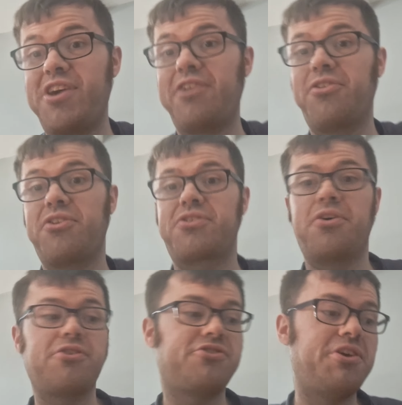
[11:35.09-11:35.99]
getting on the
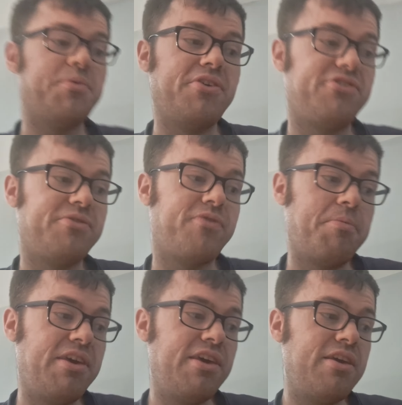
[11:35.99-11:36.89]
score sheet, which for
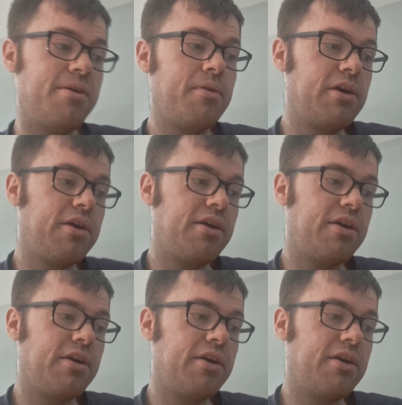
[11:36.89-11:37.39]
me